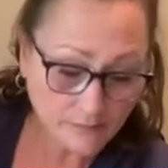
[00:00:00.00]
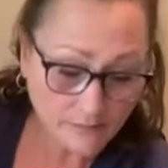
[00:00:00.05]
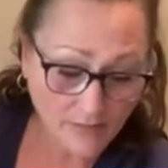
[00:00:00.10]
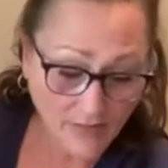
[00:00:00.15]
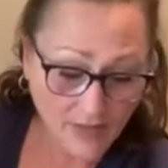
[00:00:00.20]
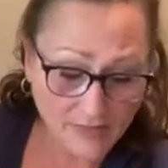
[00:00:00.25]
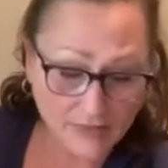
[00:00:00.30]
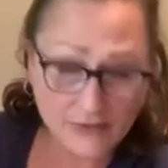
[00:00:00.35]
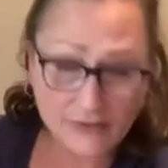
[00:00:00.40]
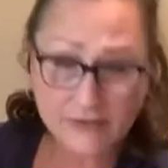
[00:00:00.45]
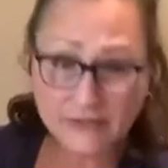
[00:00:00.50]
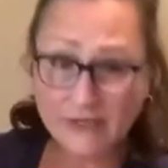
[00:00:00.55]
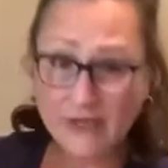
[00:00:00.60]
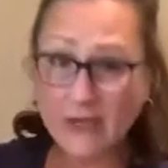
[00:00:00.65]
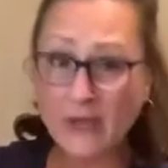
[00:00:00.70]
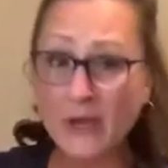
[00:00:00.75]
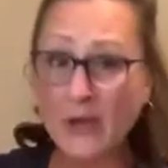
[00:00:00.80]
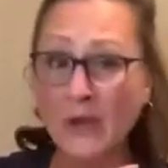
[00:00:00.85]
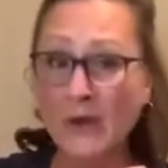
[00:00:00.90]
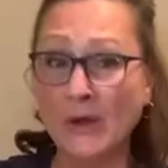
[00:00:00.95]
there's a,
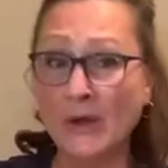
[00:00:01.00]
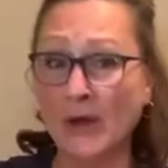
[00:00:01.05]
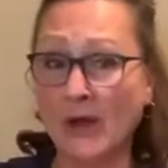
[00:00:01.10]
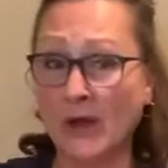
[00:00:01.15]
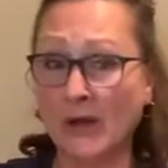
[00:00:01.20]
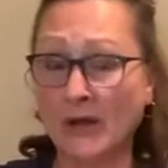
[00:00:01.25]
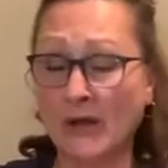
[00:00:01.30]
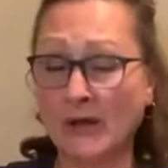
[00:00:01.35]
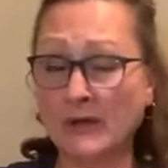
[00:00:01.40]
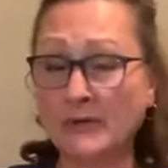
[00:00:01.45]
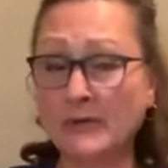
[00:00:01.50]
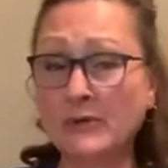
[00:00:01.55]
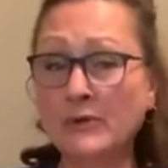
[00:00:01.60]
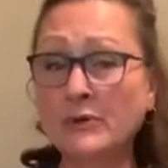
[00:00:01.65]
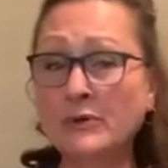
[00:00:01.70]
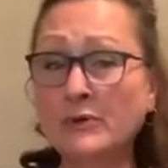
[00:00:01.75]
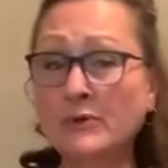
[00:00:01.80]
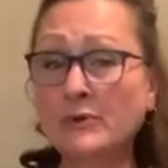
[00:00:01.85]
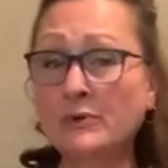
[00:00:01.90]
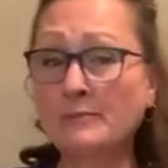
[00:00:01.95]
a, a
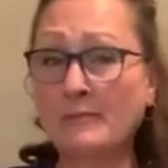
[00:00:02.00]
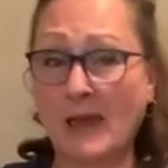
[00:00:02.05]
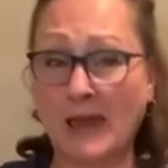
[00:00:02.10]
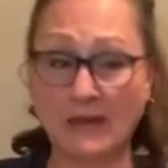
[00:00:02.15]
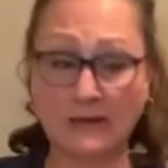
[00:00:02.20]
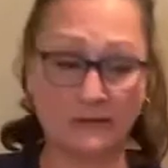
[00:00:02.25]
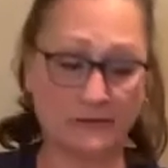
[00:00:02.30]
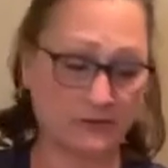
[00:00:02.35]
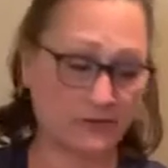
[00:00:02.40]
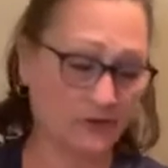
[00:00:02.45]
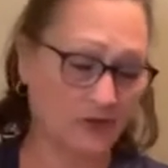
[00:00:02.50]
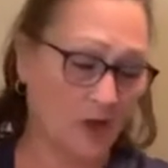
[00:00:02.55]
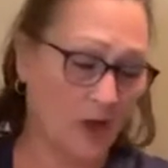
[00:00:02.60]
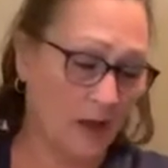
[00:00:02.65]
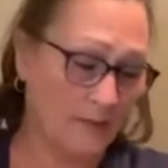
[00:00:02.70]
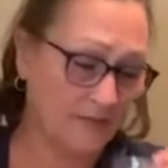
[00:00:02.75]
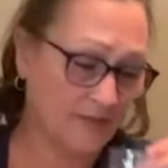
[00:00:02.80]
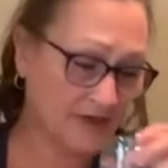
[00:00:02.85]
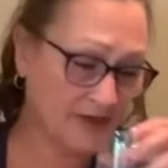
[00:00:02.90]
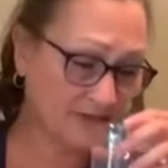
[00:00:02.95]
new bagel
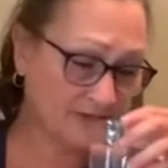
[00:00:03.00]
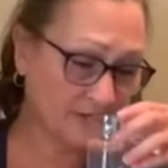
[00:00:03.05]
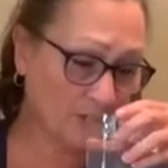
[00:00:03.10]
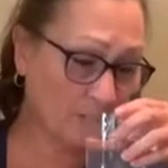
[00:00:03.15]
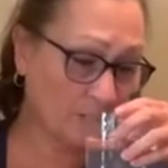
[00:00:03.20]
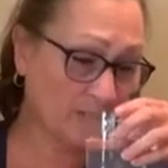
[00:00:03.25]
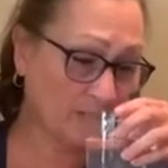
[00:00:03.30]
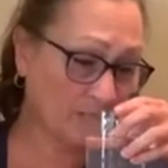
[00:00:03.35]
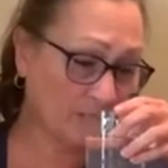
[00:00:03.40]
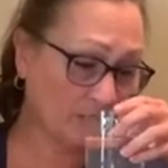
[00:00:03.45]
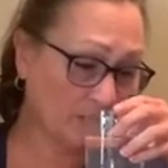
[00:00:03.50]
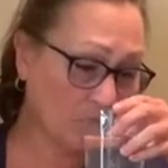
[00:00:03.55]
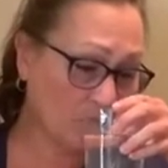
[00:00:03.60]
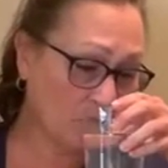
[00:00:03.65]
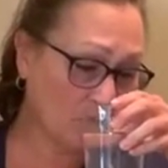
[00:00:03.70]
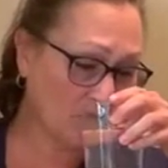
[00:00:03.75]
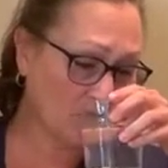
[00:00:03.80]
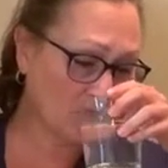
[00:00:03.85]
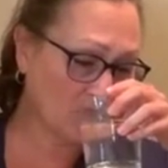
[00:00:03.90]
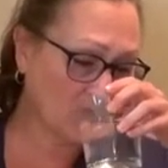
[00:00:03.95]
shop that has opened on the
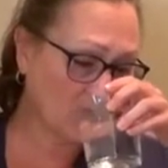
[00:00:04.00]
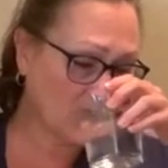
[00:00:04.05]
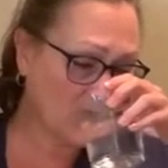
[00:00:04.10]
corner.